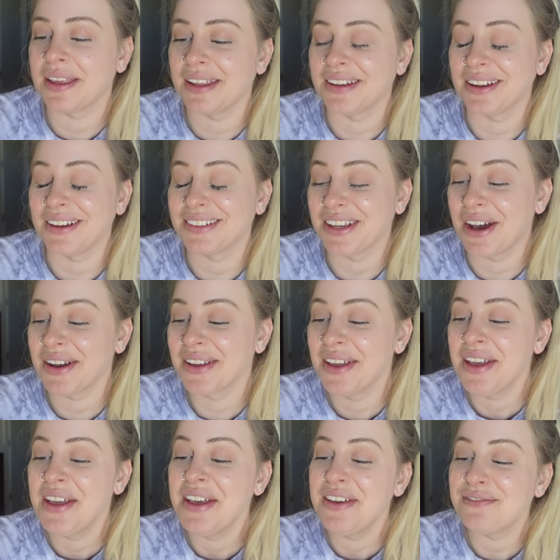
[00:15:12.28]
cannot talk,
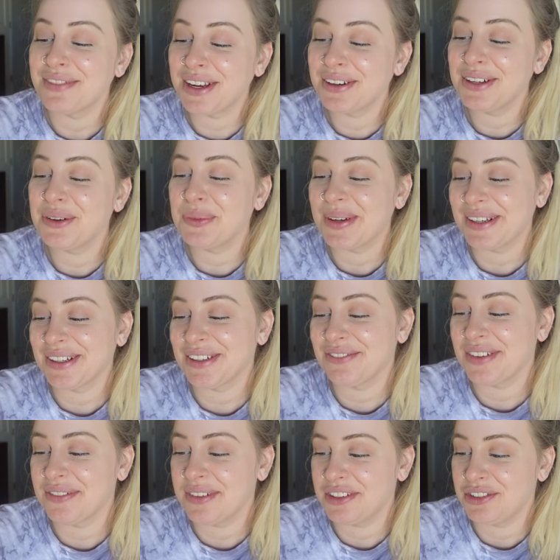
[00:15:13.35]
very weird
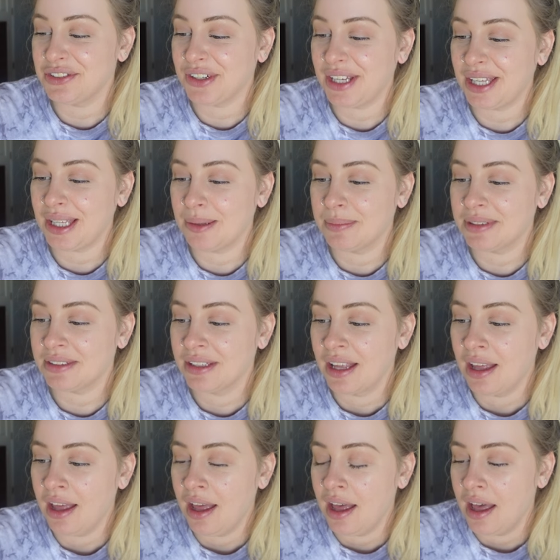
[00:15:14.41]
vivid dreams,
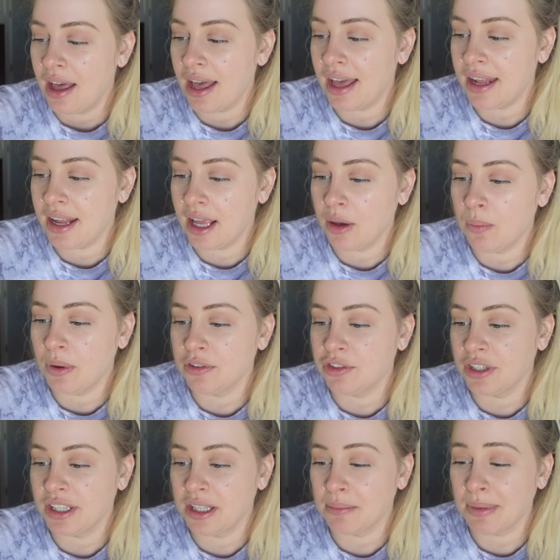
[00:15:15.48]
headache while
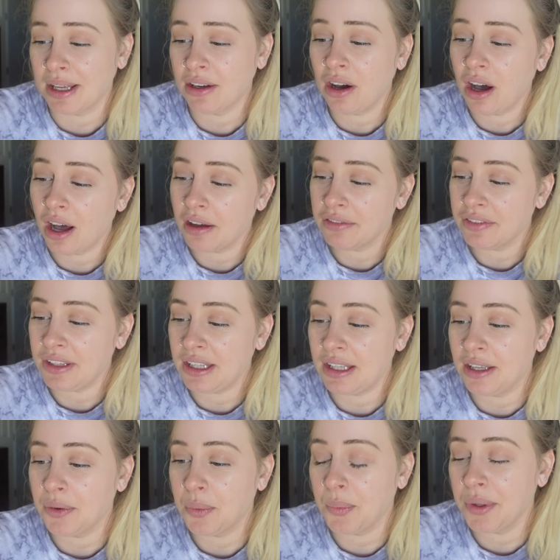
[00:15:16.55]
drinking my
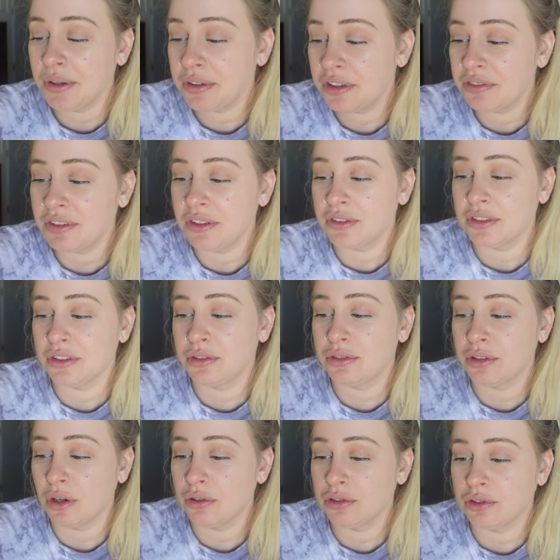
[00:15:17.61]
coffee, oil diffuser
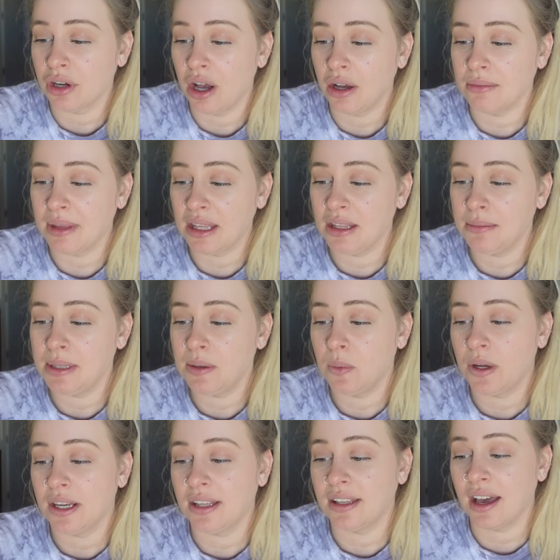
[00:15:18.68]
so strong, making me
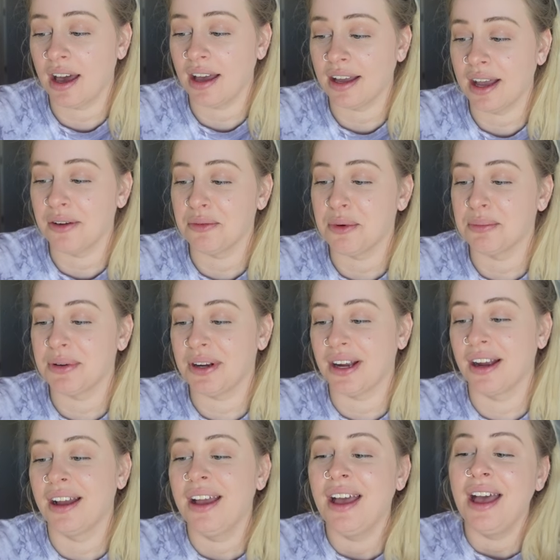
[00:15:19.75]
want to gag. I
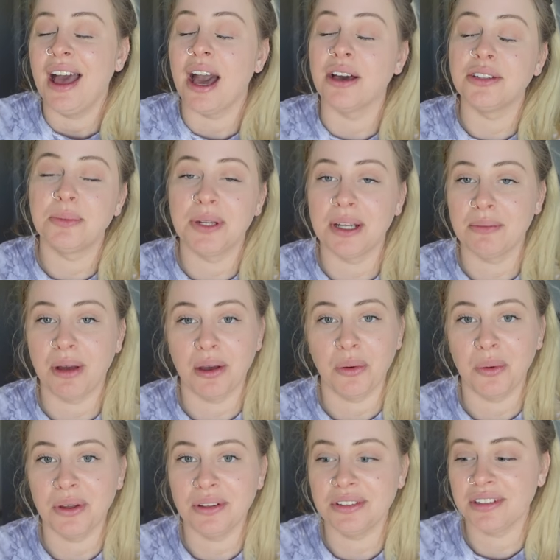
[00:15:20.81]
remember I was putting my
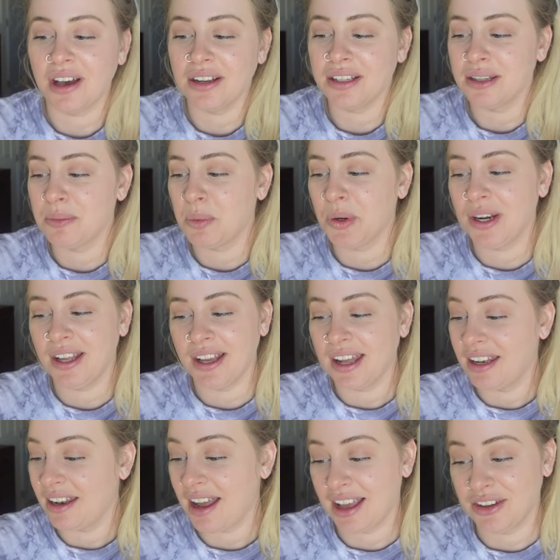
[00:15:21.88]
oils on in the morning
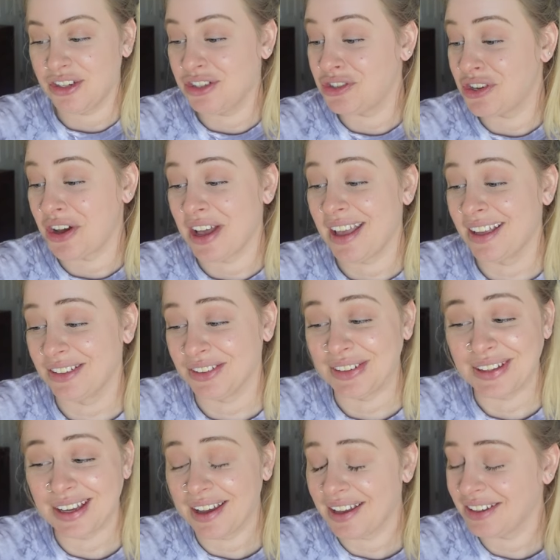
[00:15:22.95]
and I could not handle
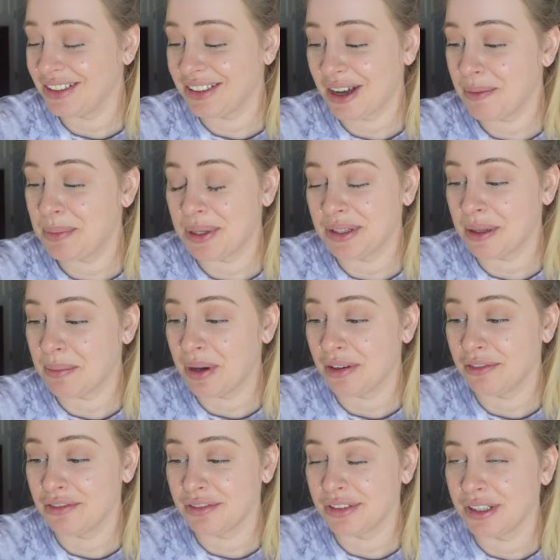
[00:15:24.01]
it. I could not put them
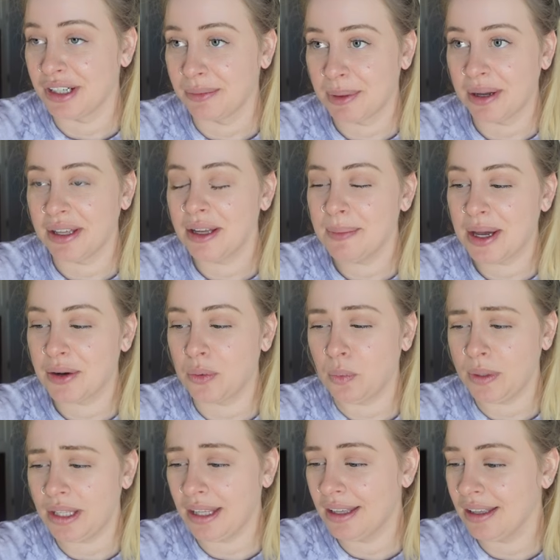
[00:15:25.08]
on for probably about a
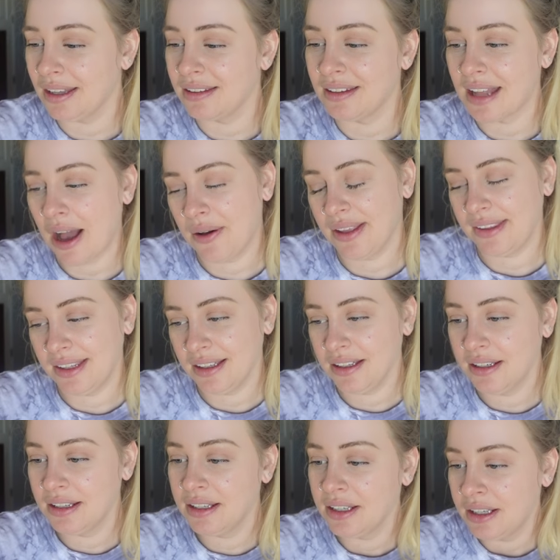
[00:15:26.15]
week, and now I
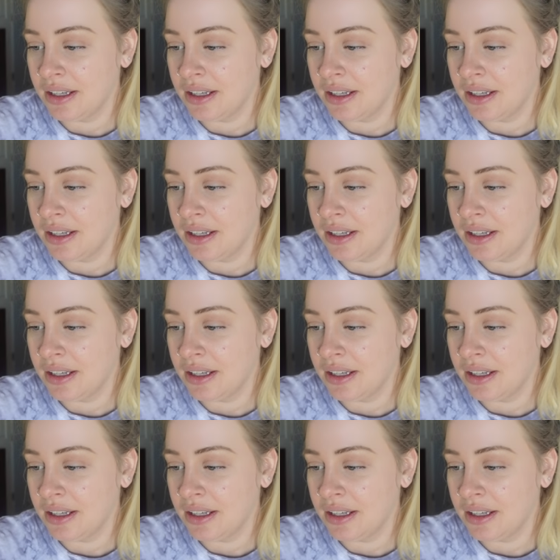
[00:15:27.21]
can.